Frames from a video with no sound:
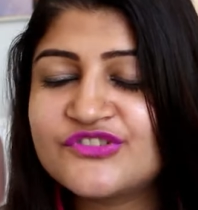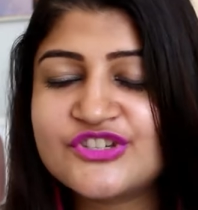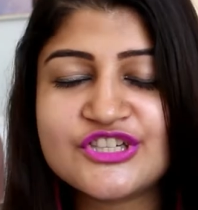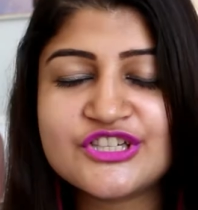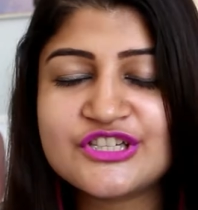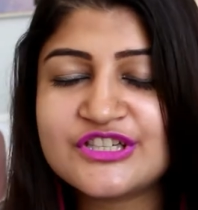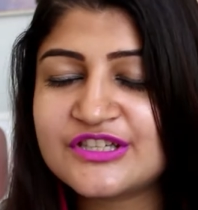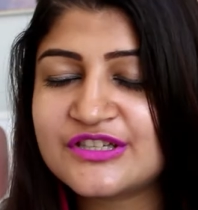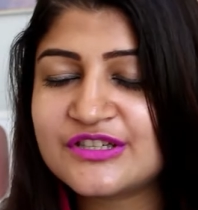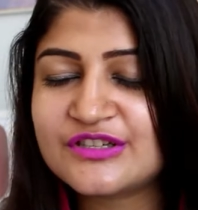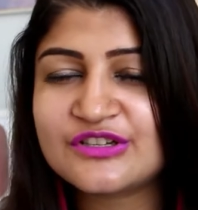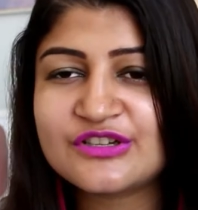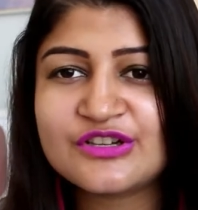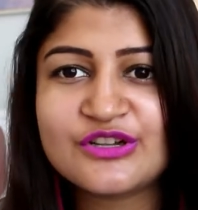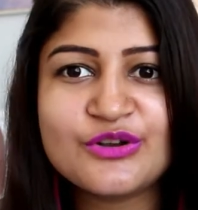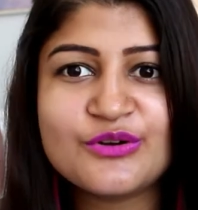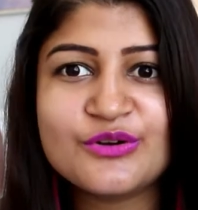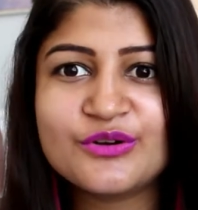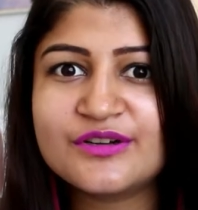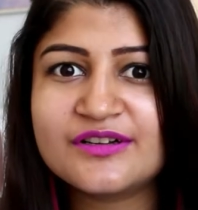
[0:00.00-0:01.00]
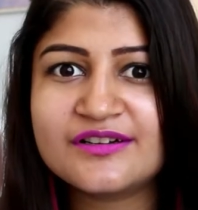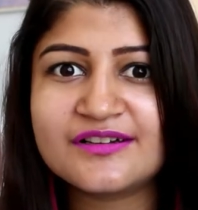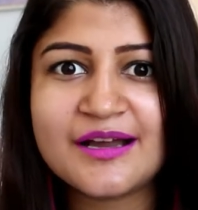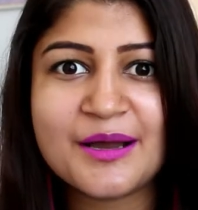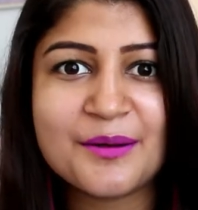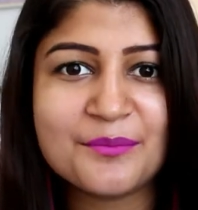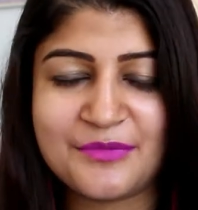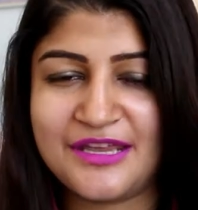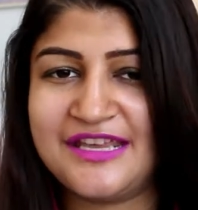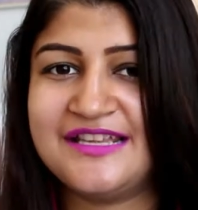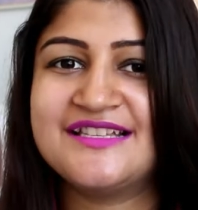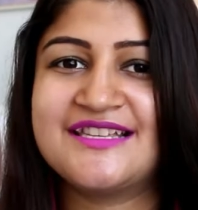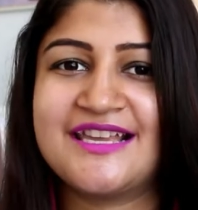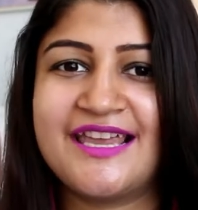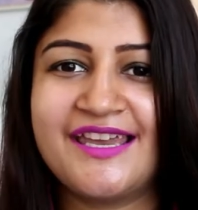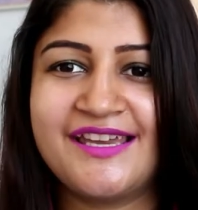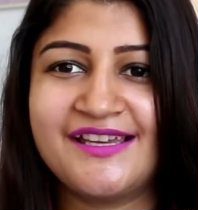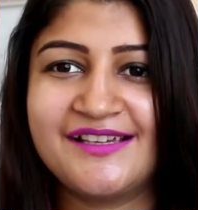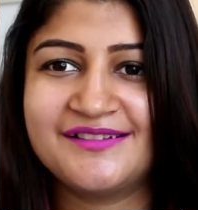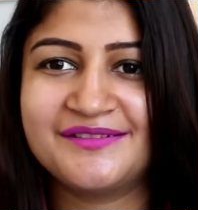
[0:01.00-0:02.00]
just look
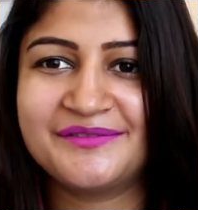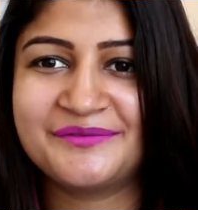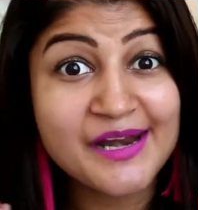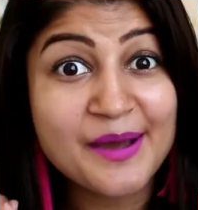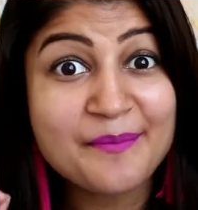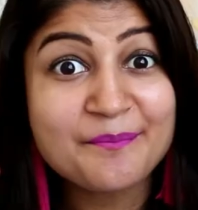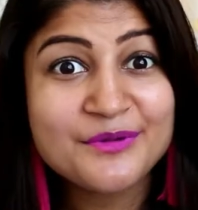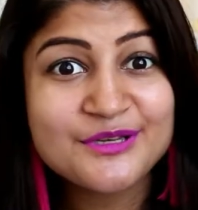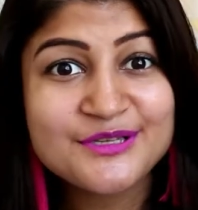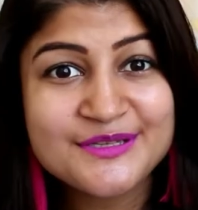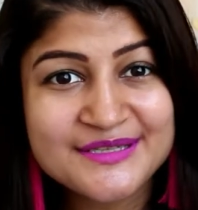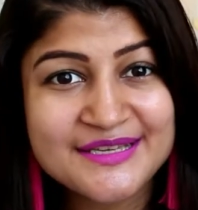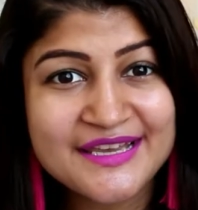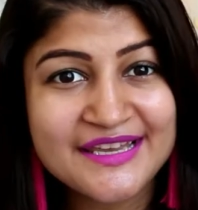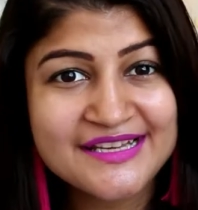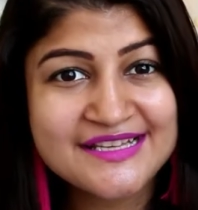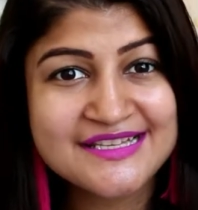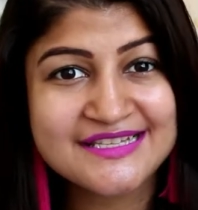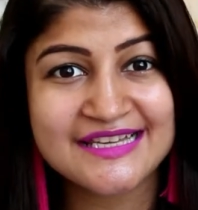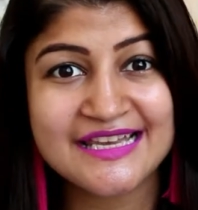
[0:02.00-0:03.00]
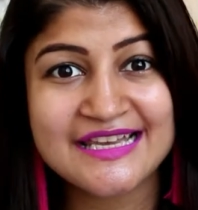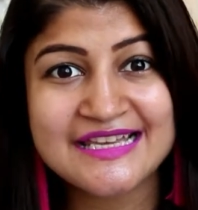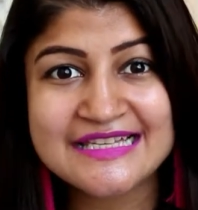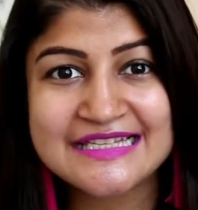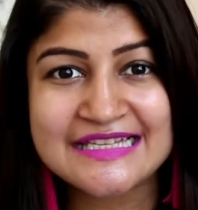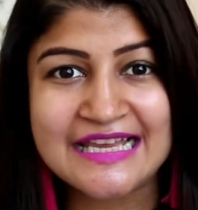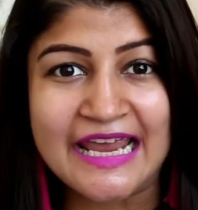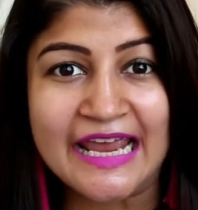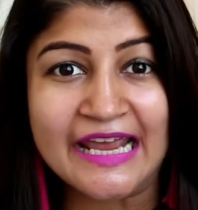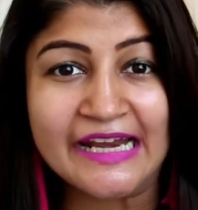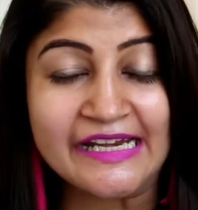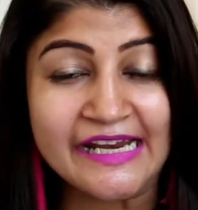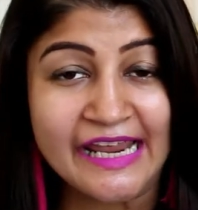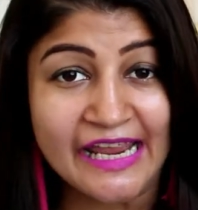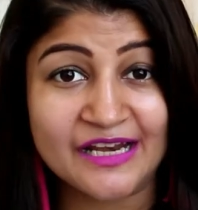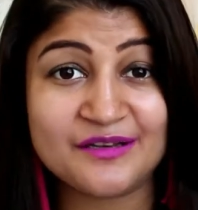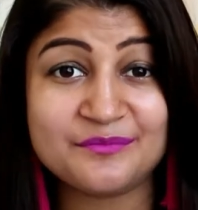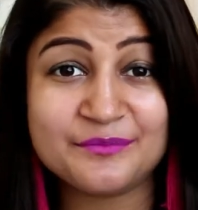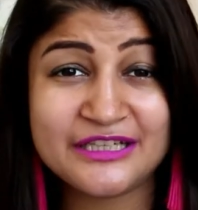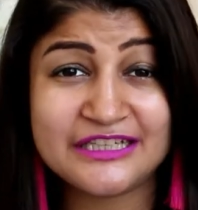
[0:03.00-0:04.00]
amazing. Number six is an
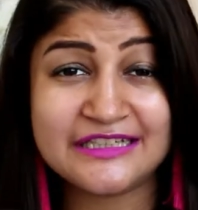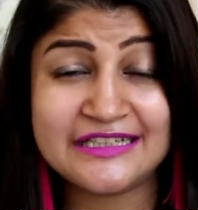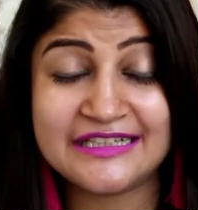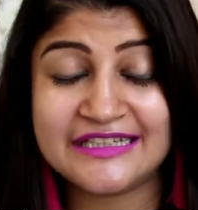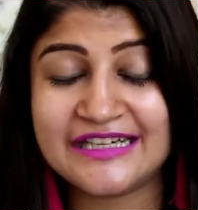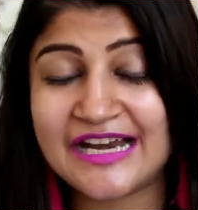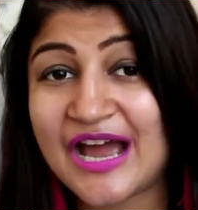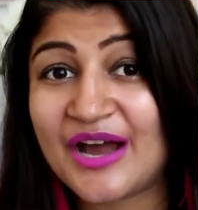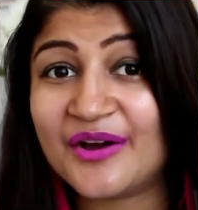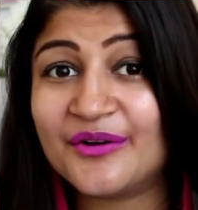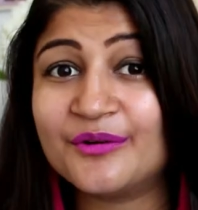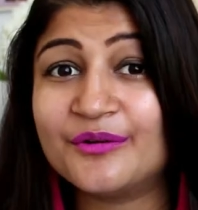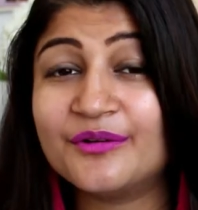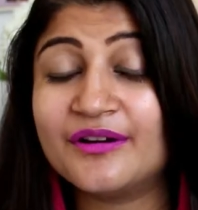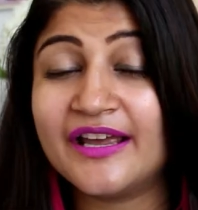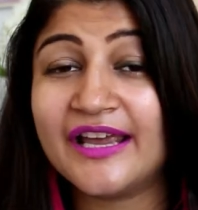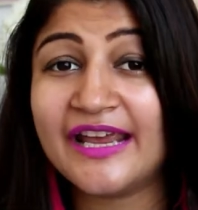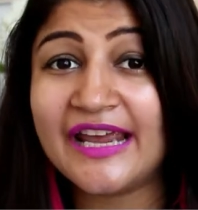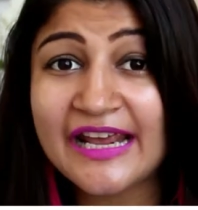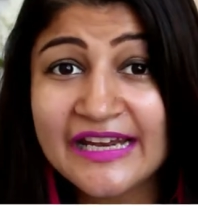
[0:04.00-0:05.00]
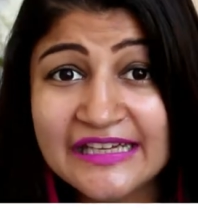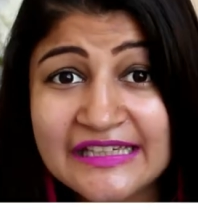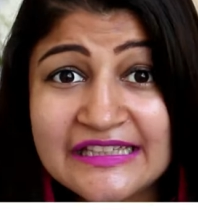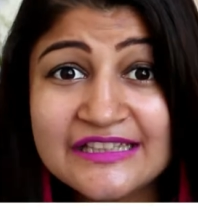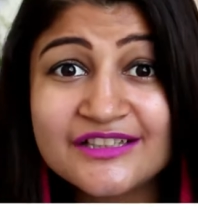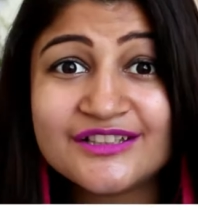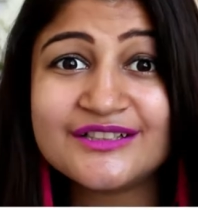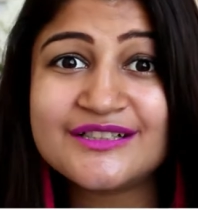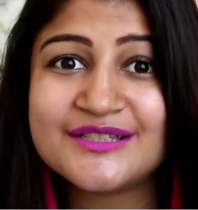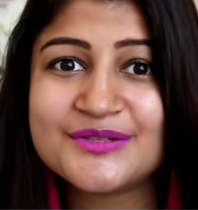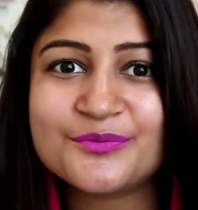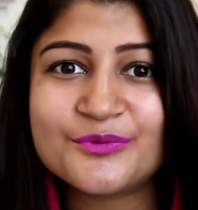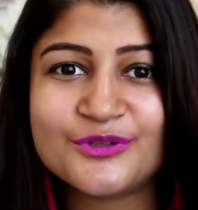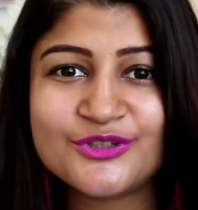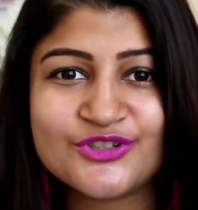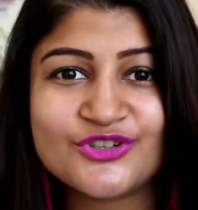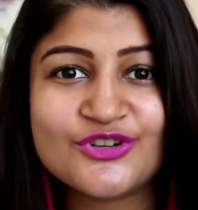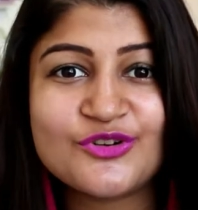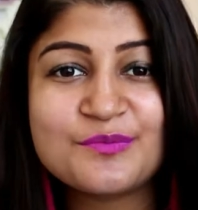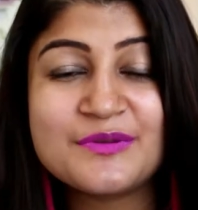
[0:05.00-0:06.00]
LBD. Now, any girl's
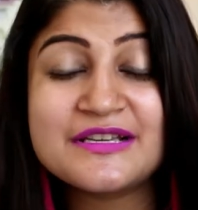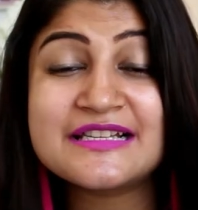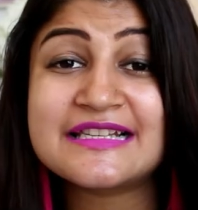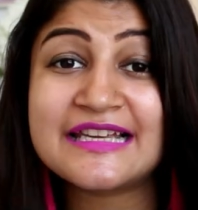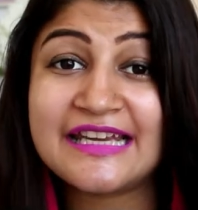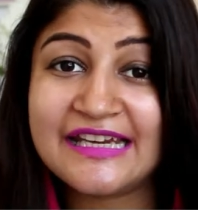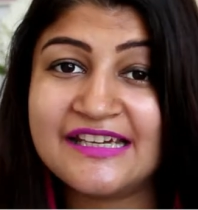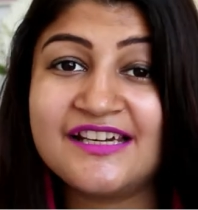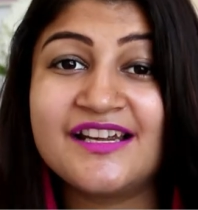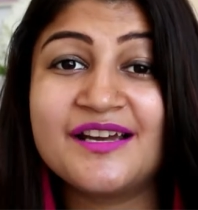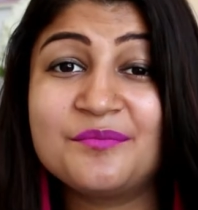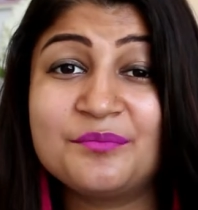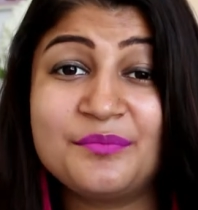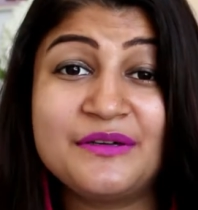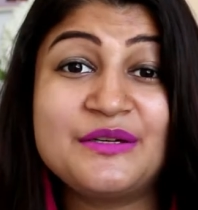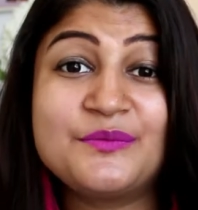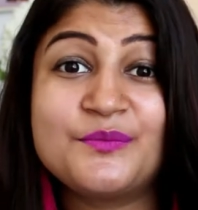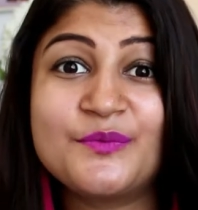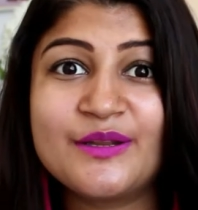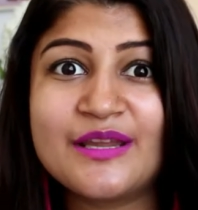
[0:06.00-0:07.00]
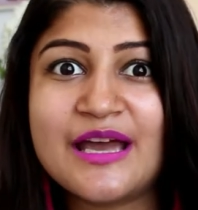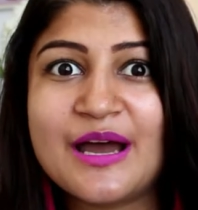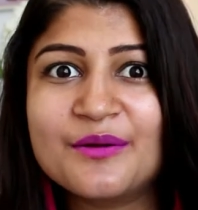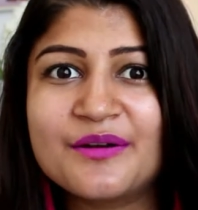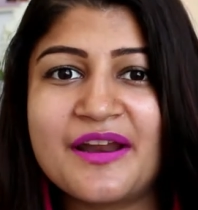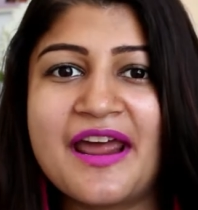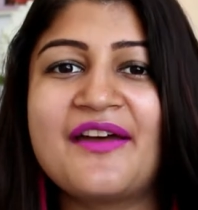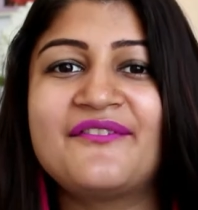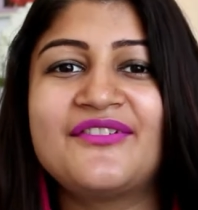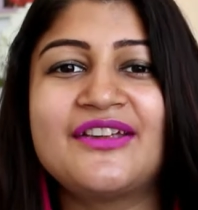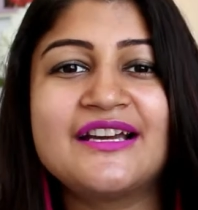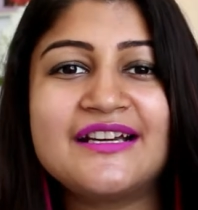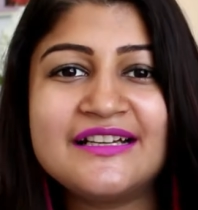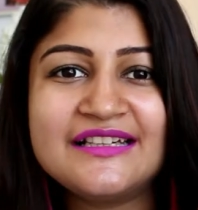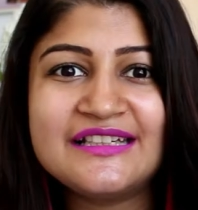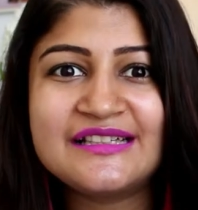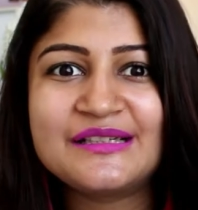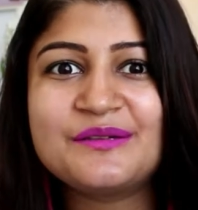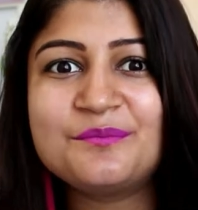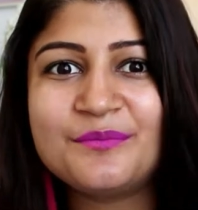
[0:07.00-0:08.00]
wardrobe is incomplete without having a
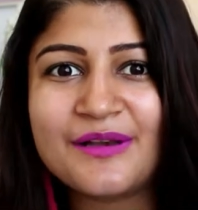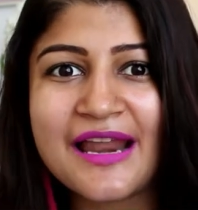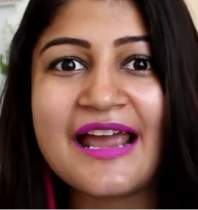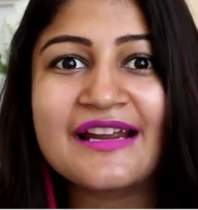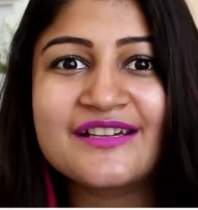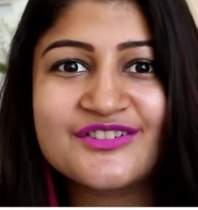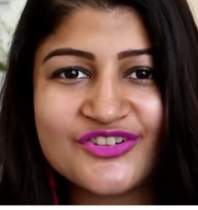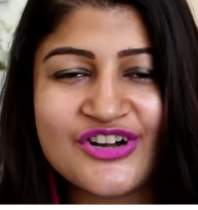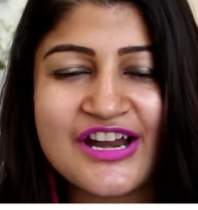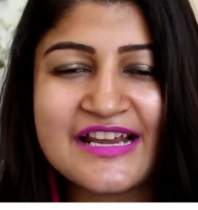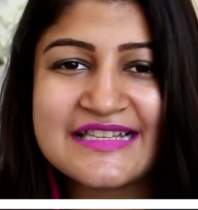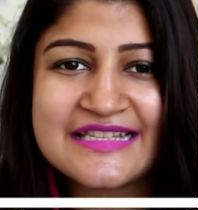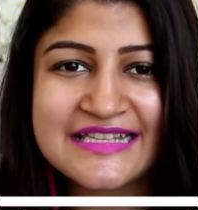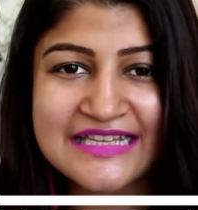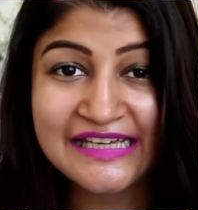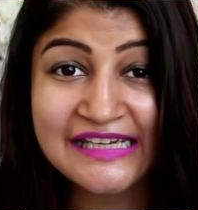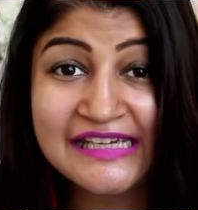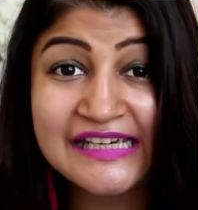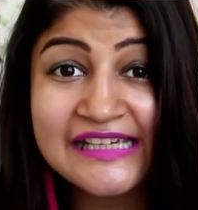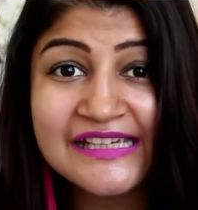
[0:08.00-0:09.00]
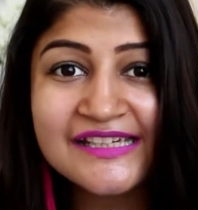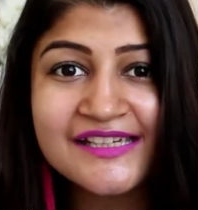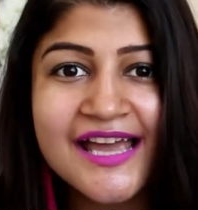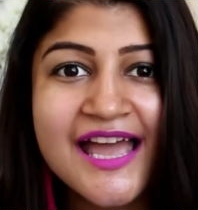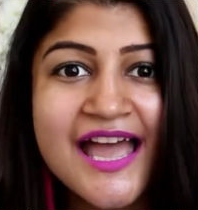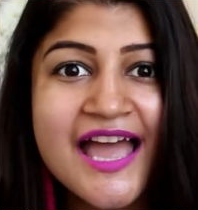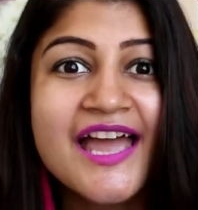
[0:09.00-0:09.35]
little black dress in it.